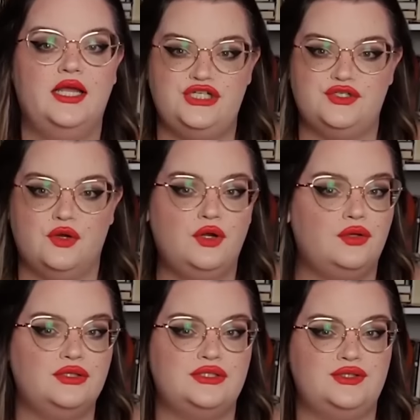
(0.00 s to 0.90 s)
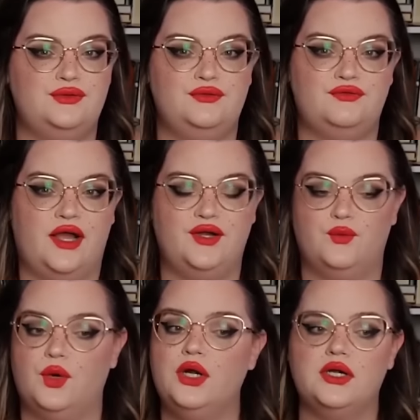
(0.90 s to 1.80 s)
She struggles to find
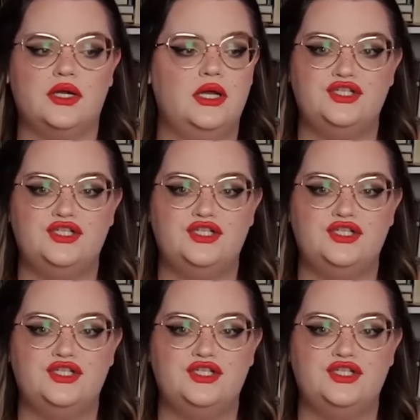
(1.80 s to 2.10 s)
work.